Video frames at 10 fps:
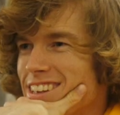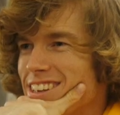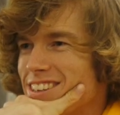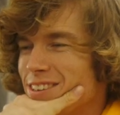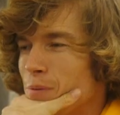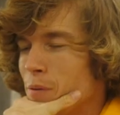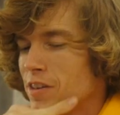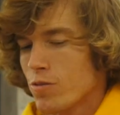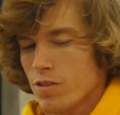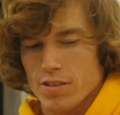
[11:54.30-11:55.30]
I don't know. Public
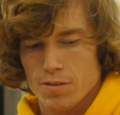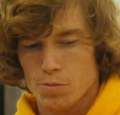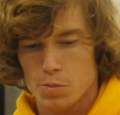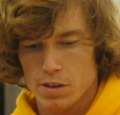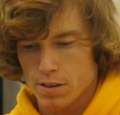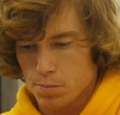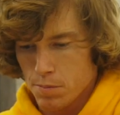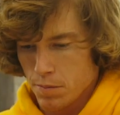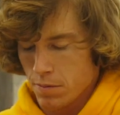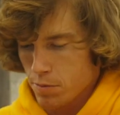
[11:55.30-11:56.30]
school system's pretty
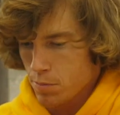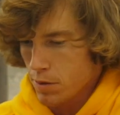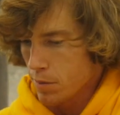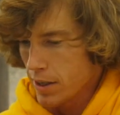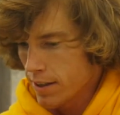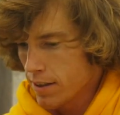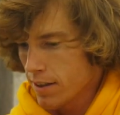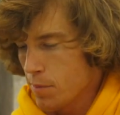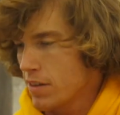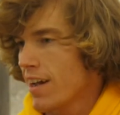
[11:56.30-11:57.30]
bad.
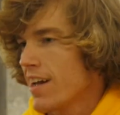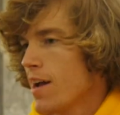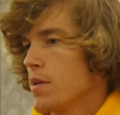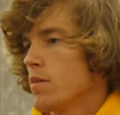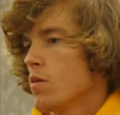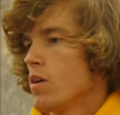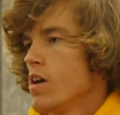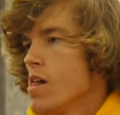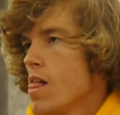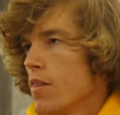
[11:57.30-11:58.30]
Besides, I mean,
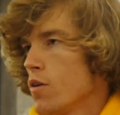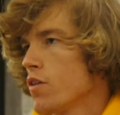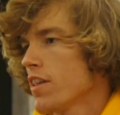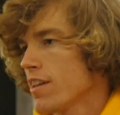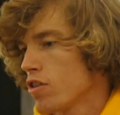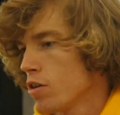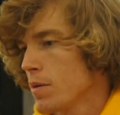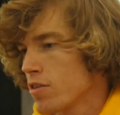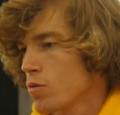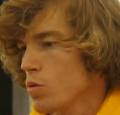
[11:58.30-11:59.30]
the only thing that's good
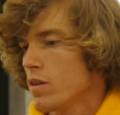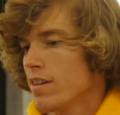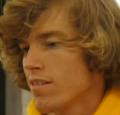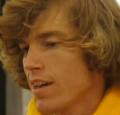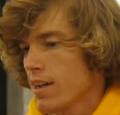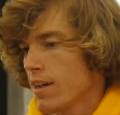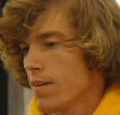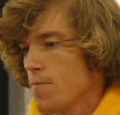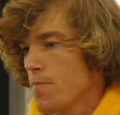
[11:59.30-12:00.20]
about school is like